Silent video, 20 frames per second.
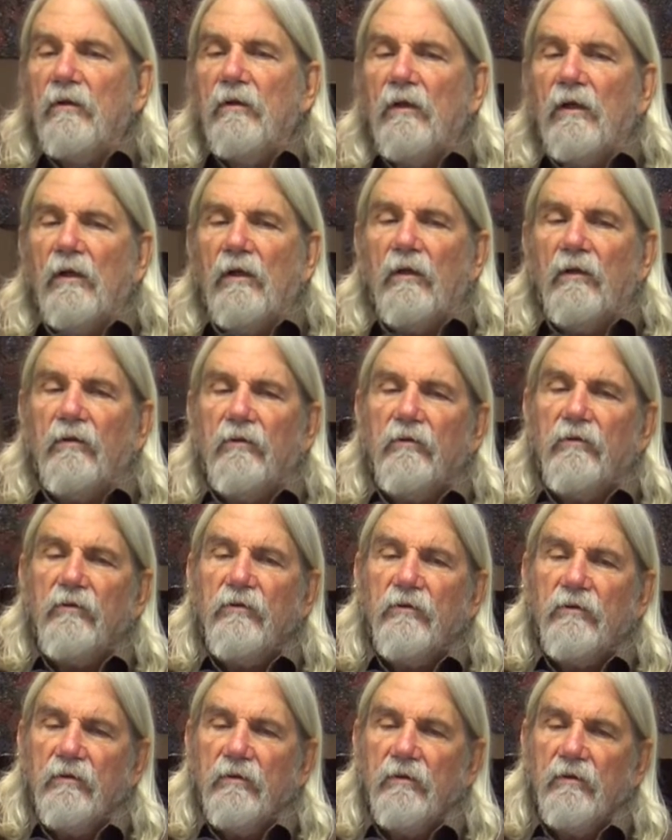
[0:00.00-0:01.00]

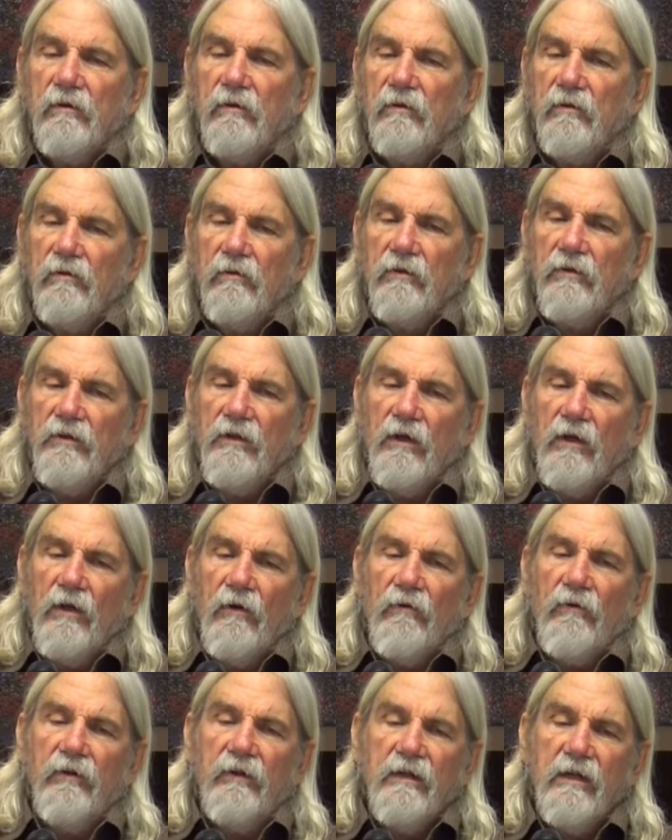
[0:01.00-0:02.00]
you
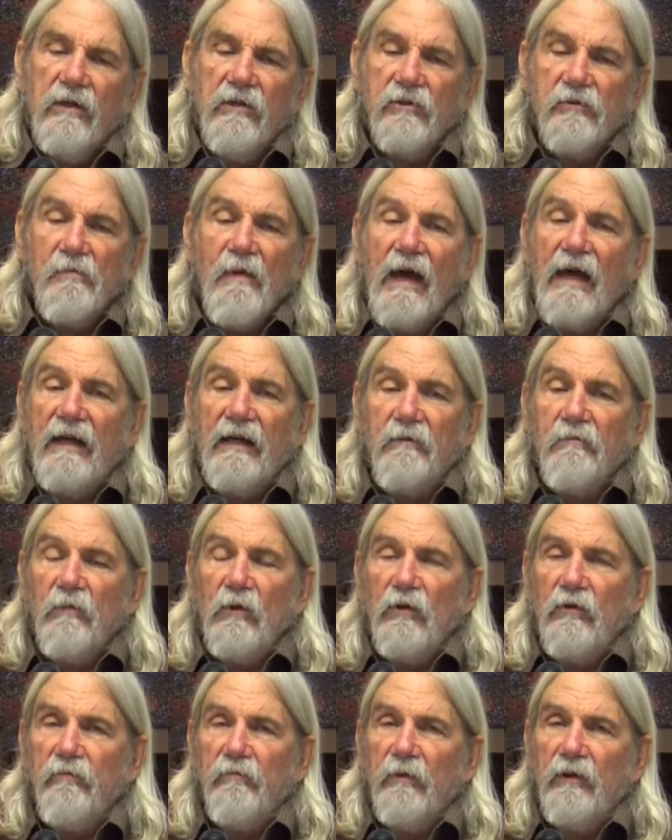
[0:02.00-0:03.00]
know, the charismatic
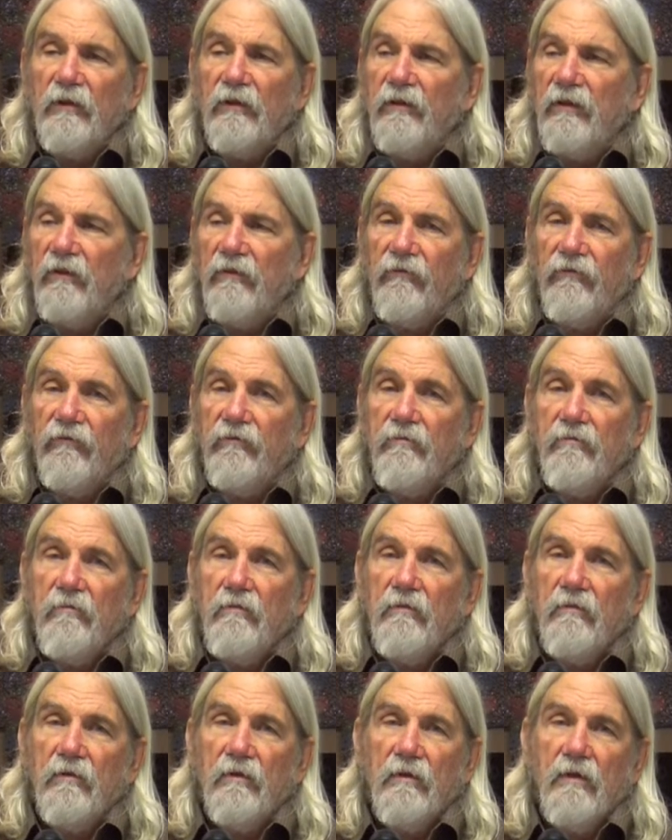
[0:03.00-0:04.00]
movement is
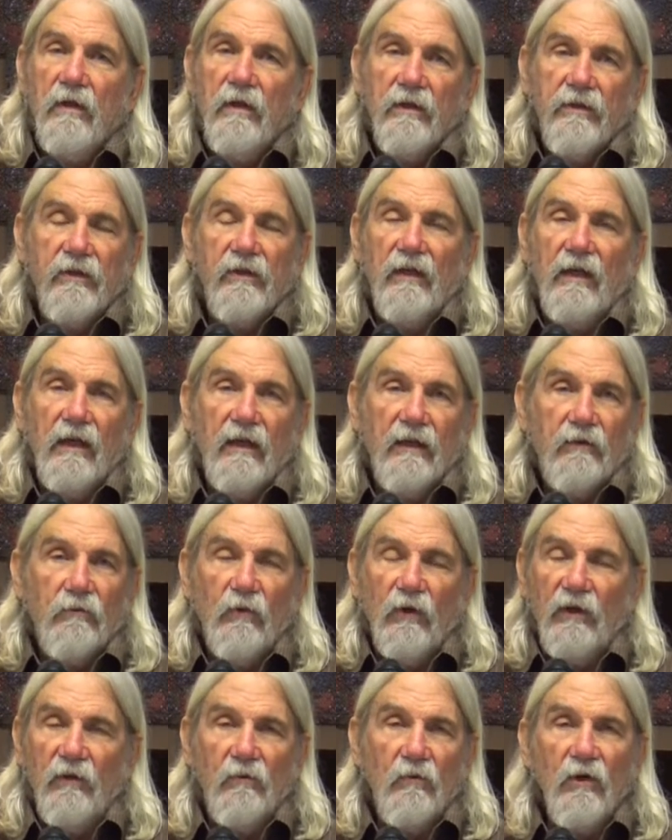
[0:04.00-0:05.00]
nothing like
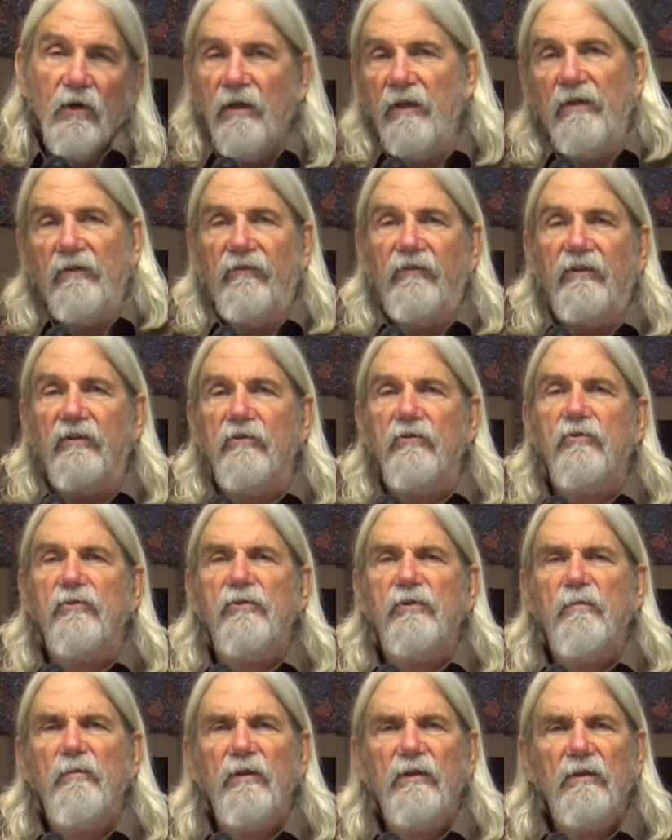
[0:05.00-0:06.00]
what it was. It
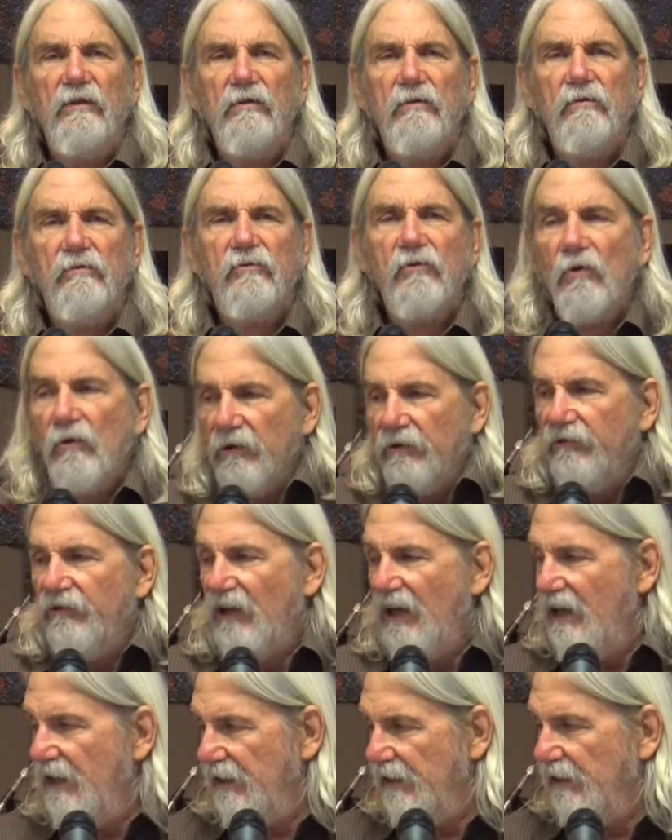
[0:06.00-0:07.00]
used to be so
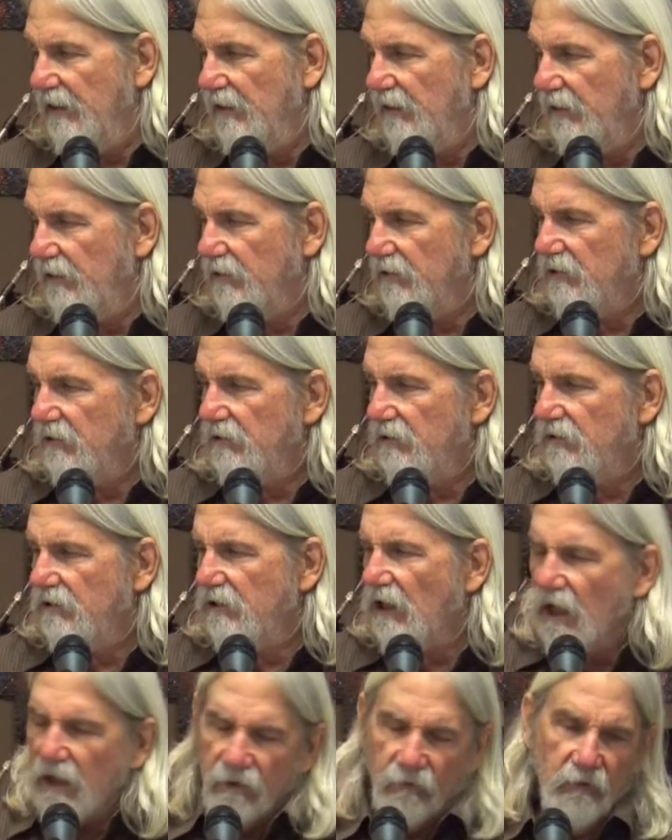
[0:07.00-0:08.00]
exciting, and
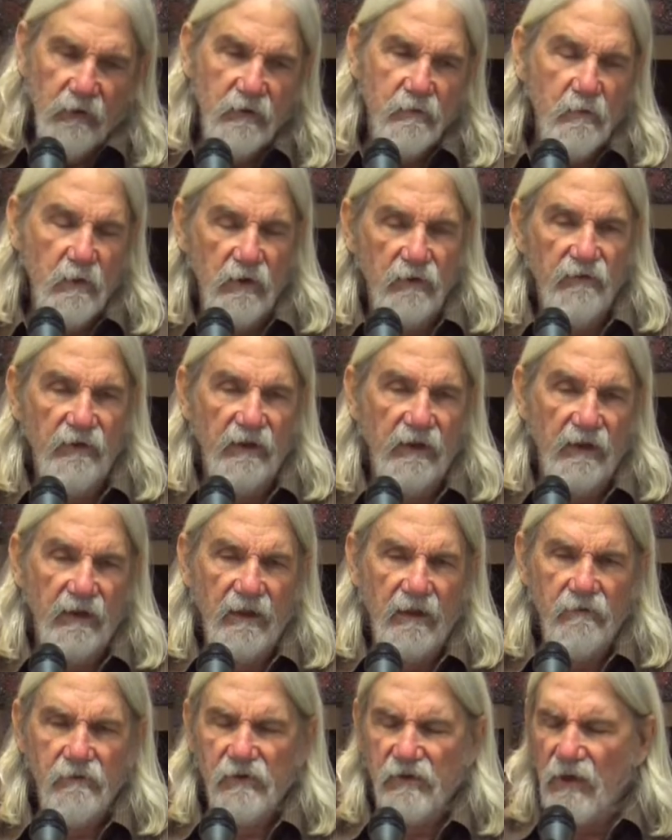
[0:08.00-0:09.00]
God was moving,
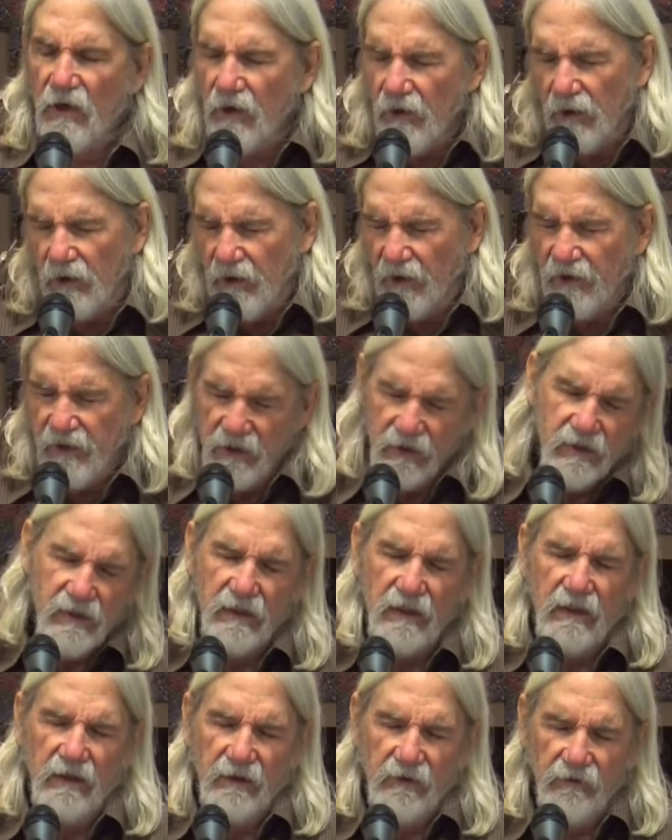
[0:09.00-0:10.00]
and there was all of these
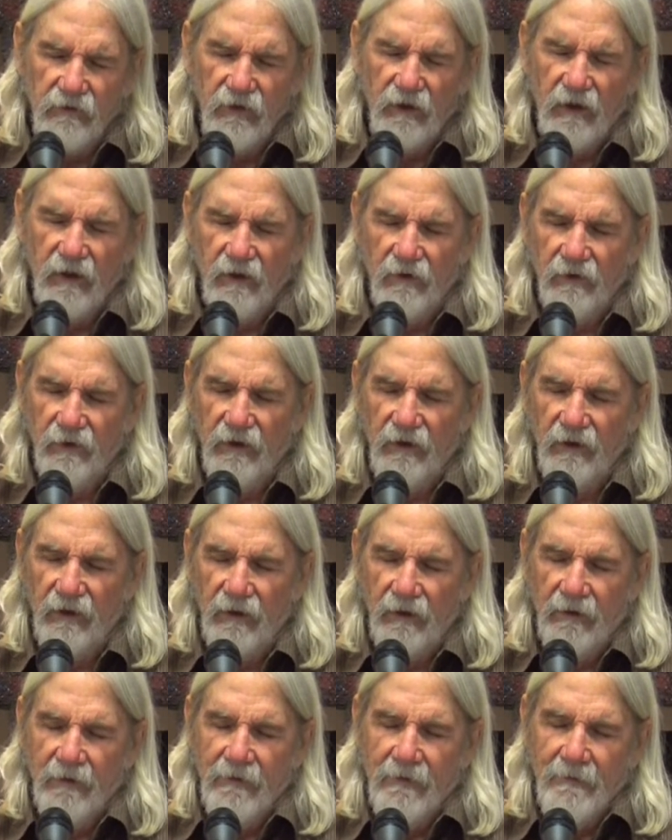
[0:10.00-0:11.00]
things, you know, and